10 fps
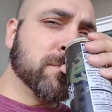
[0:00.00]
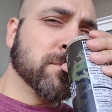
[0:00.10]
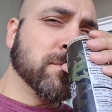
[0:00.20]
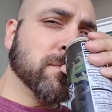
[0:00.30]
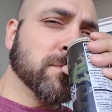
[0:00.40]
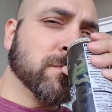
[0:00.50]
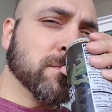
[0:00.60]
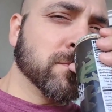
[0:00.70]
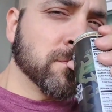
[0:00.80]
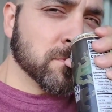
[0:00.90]

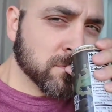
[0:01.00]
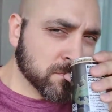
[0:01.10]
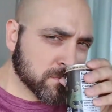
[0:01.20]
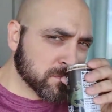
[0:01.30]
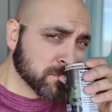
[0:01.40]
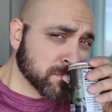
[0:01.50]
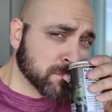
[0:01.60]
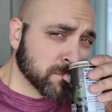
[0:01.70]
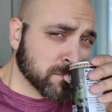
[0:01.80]
[no speech]